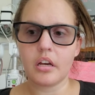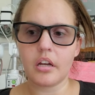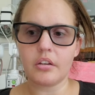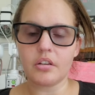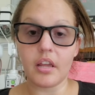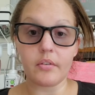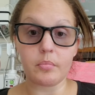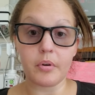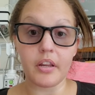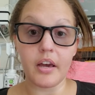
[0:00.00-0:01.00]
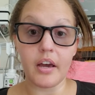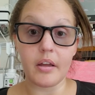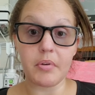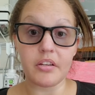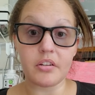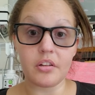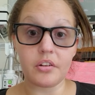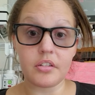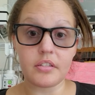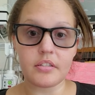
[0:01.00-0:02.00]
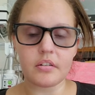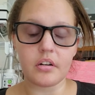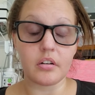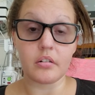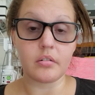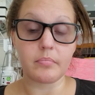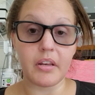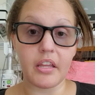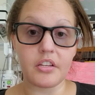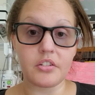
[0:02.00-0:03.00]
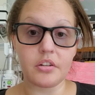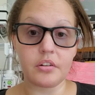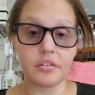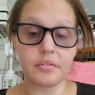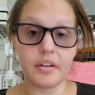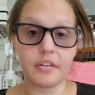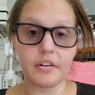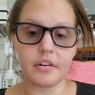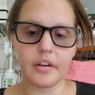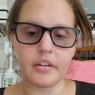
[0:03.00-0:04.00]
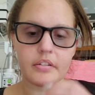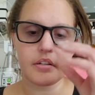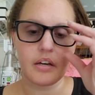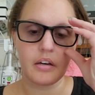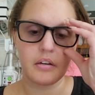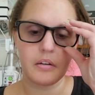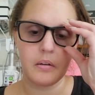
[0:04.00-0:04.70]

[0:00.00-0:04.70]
usually have a pretty high pain tolerance, or medication tolerance rather, and the